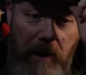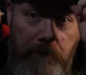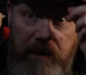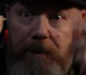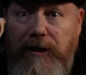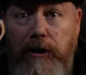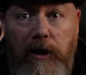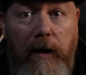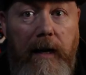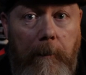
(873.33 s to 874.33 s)
Maybe I should
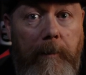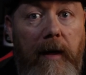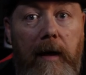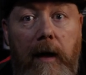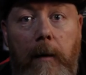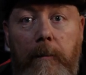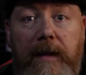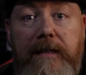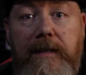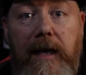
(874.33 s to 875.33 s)
look it up.
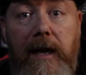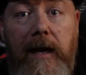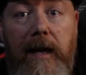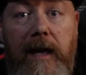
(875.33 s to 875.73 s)
But uh,